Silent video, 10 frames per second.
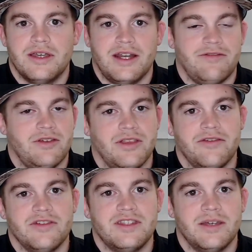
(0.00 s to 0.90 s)
And if you
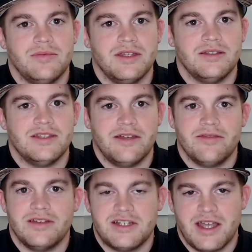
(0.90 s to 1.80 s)
live in Tipton,
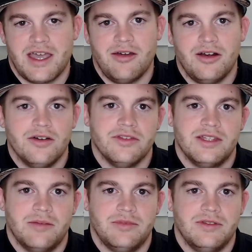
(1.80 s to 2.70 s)
definitely check out all the
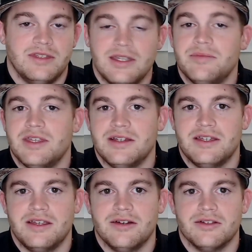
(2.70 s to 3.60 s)
Tipton
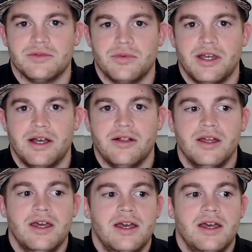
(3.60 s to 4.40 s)
gear as well.